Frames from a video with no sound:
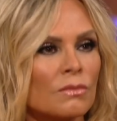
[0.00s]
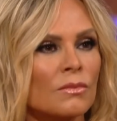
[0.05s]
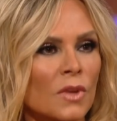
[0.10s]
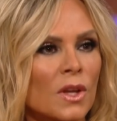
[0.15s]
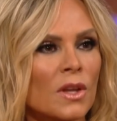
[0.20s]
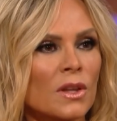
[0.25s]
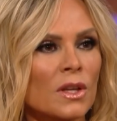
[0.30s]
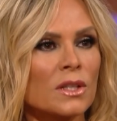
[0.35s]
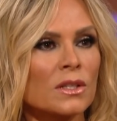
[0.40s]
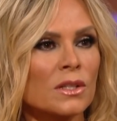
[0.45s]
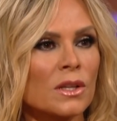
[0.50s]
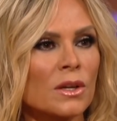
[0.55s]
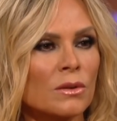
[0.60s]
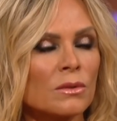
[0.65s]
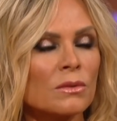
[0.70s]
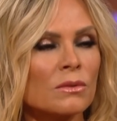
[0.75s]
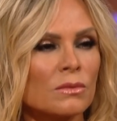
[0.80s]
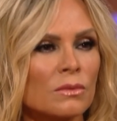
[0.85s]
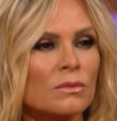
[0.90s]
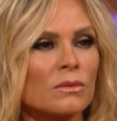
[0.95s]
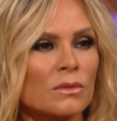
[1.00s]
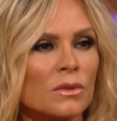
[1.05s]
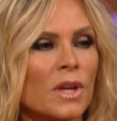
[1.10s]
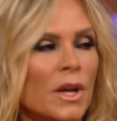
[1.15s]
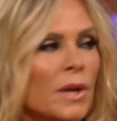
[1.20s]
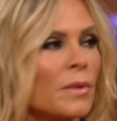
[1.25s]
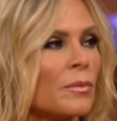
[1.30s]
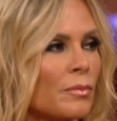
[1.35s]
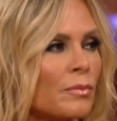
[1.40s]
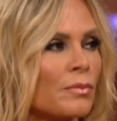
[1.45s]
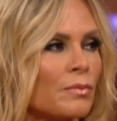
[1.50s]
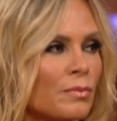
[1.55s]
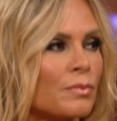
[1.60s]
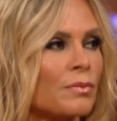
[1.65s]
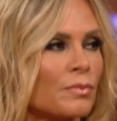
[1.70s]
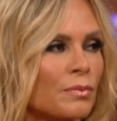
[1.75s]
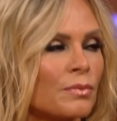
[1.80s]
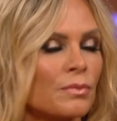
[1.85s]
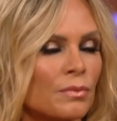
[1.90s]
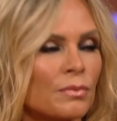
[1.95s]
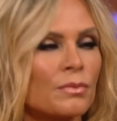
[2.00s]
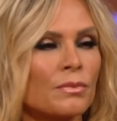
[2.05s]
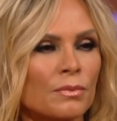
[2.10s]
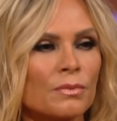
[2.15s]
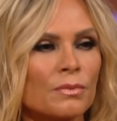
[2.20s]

I think so. Yeah. Yeah. You do.